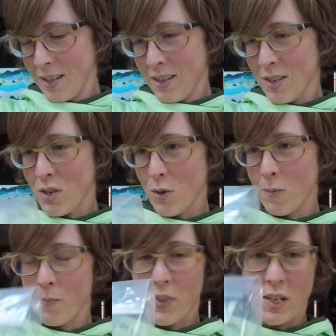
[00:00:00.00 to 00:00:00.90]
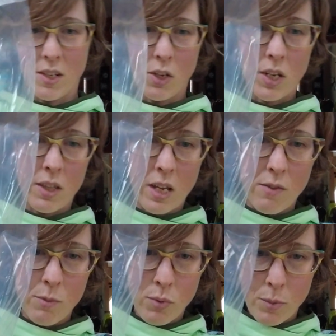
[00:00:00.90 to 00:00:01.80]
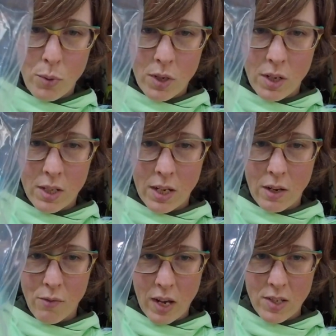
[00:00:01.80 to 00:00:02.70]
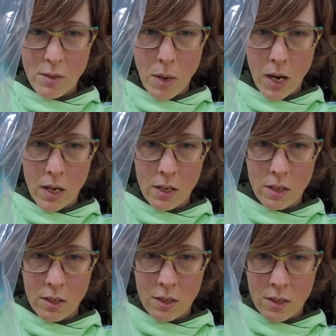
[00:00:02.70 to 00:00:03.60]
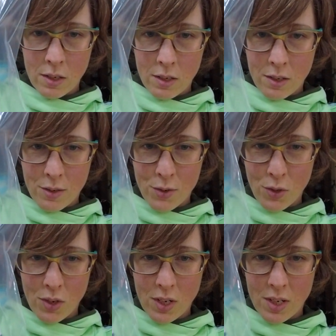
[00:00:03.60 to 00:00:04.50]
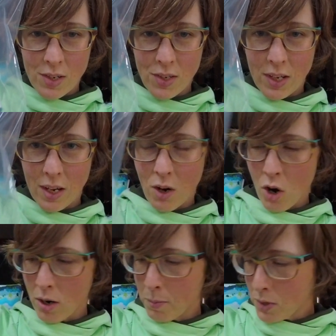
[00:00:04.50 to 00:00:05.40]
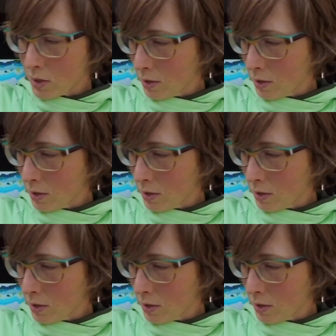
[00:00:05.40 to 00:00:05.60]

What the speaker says: So that they even put it in like a fancy bag so that it doesn't get harmed.